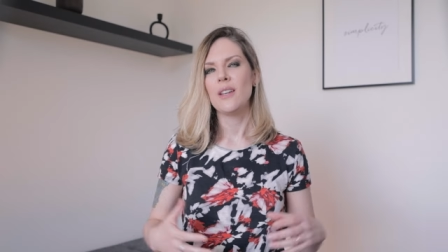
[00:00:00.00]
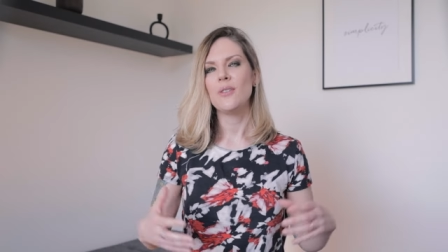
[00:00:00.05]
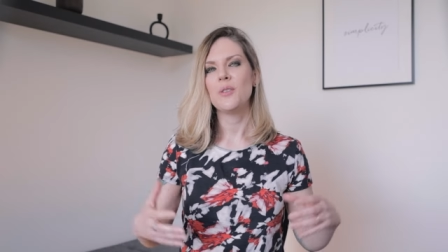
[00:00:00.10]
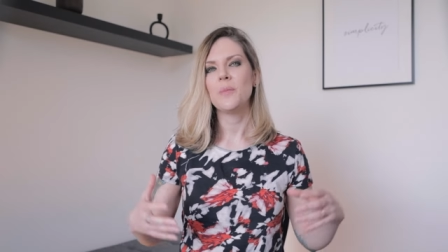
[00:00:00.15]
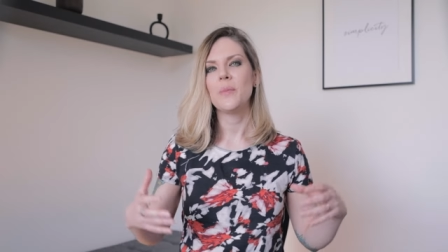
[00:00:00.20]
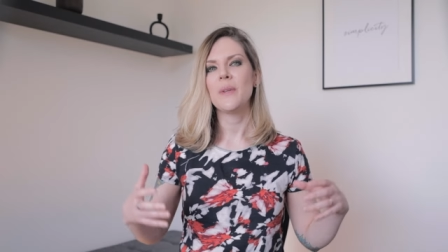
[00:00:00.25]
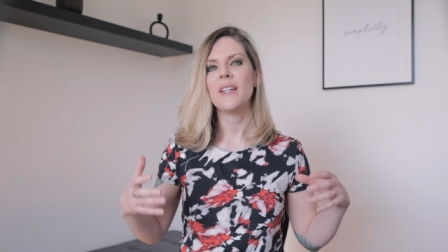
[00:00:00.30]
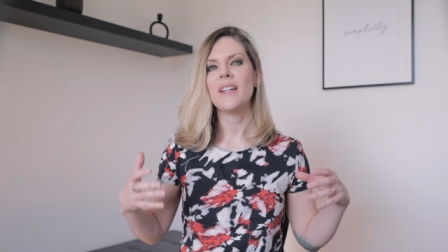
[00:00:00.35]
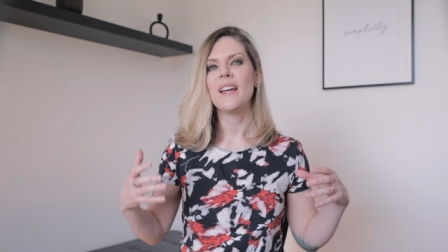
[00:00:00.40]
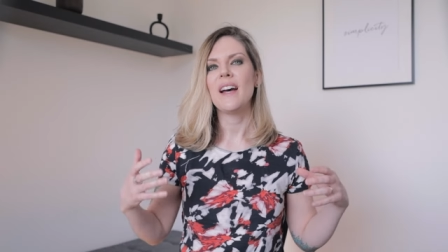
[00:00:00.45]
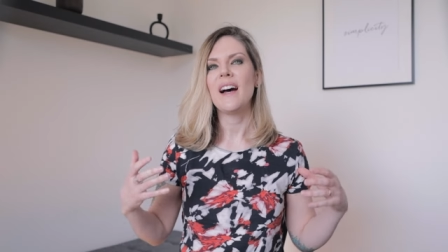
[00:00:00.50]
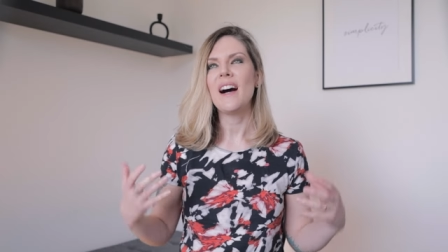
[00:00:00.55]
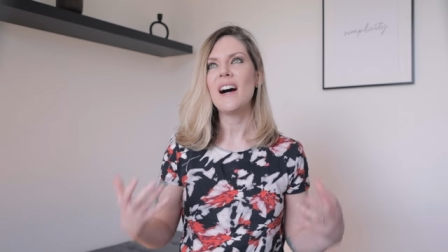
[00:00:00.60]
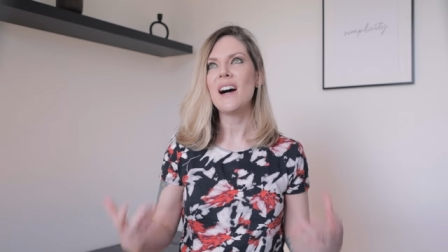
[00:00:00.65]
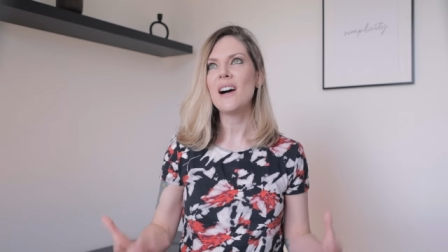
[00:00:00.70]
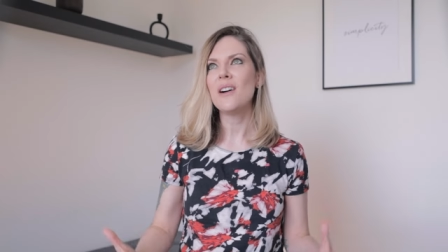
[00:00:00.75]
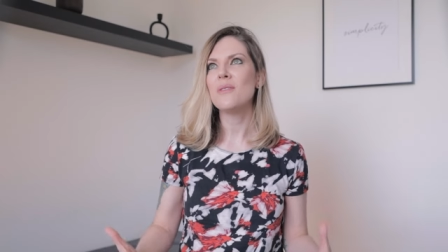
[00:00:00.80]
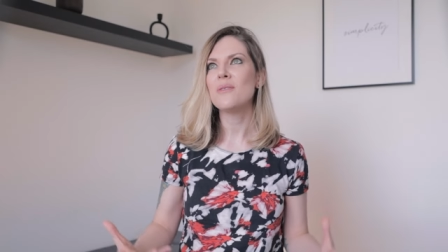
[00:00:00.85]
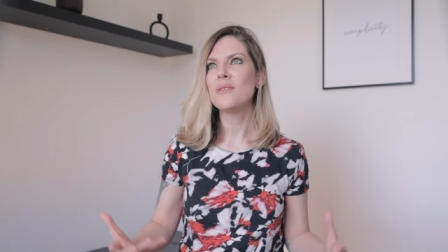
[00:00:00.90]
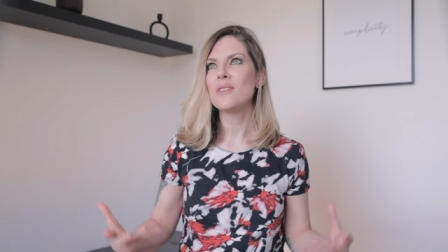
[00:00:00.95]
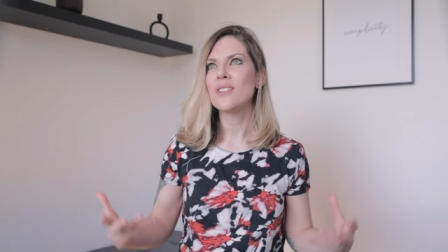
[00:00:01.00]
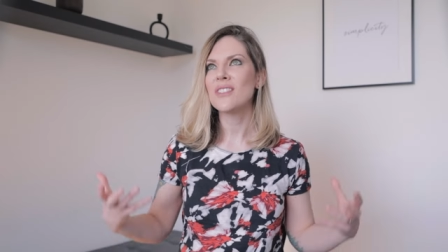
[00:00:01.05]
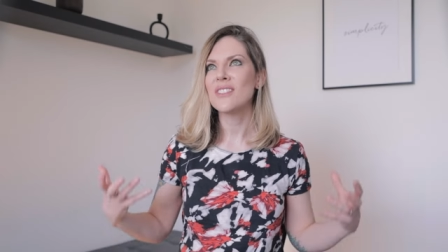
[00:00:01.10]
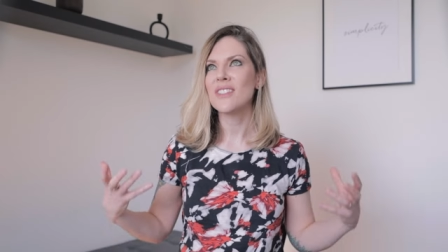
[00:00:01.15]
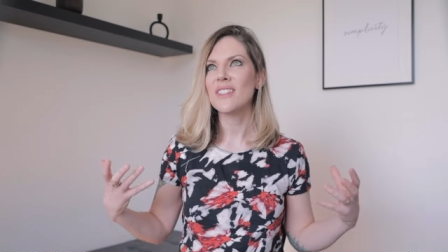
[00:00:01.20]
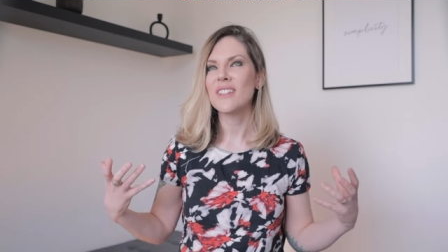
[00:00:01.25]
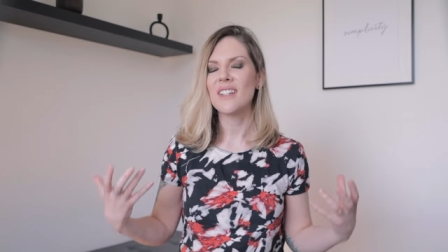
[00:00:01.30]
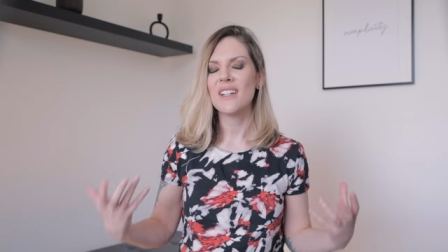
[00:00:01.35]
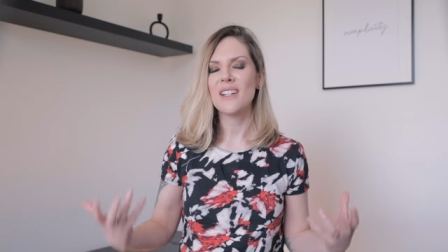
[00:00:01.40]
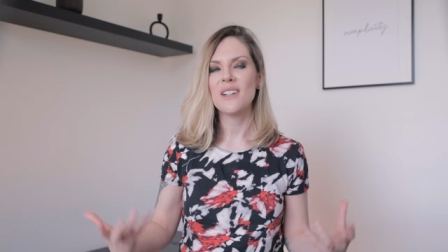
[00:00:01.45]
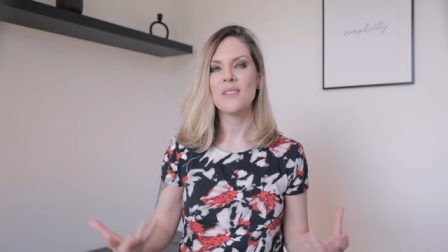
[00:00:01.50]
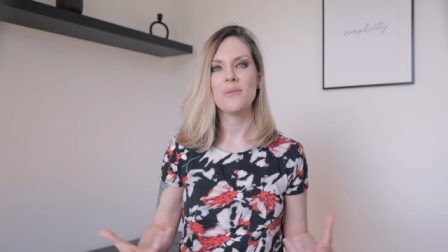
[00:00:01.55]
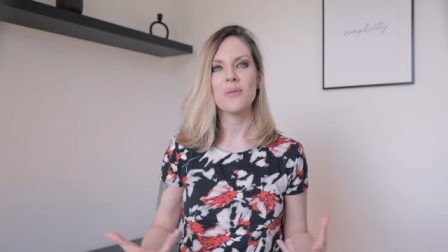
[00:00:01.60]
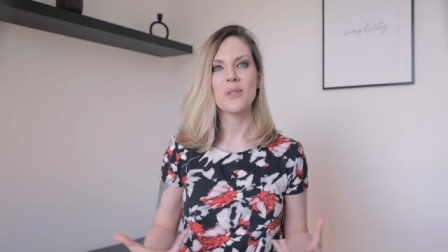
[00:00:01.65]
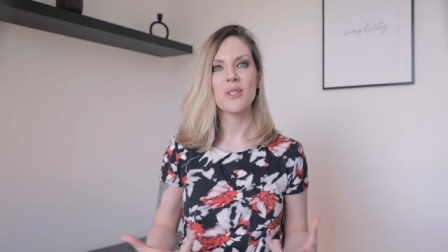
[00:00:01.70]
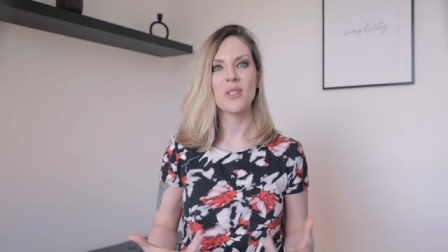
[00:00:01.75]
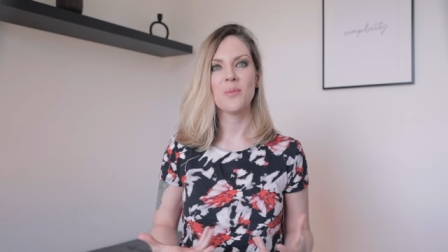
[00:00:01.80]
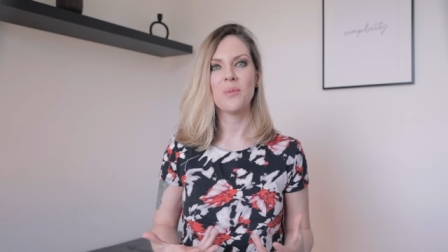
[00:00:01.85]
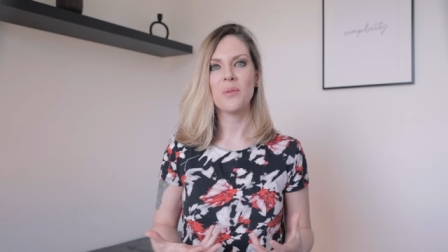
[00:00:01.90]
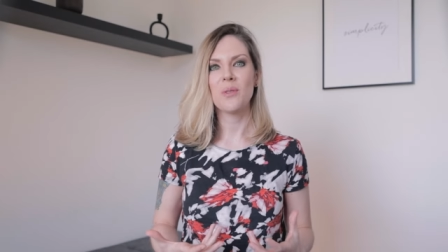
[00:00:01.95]
You spend hours and
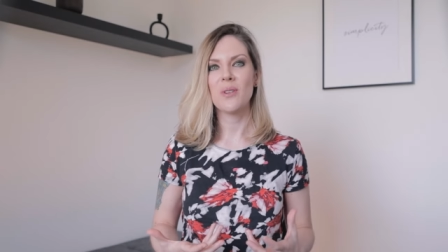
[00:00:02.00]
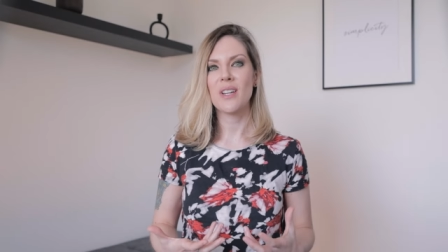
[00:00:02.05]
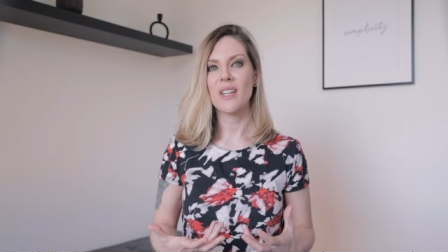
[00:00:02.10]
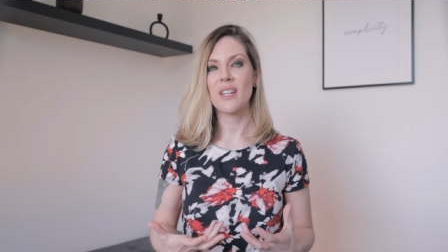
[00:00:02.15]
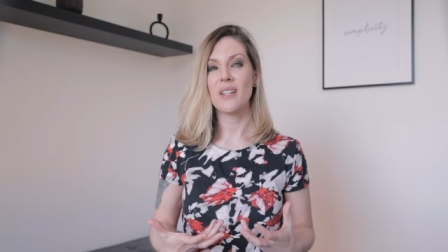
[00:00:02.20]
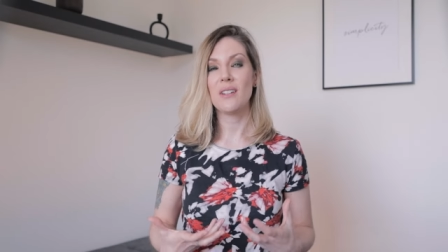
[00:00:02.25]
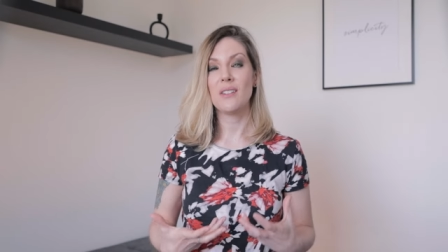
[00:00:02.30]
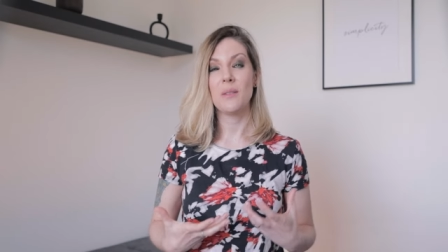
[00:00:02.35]
hours working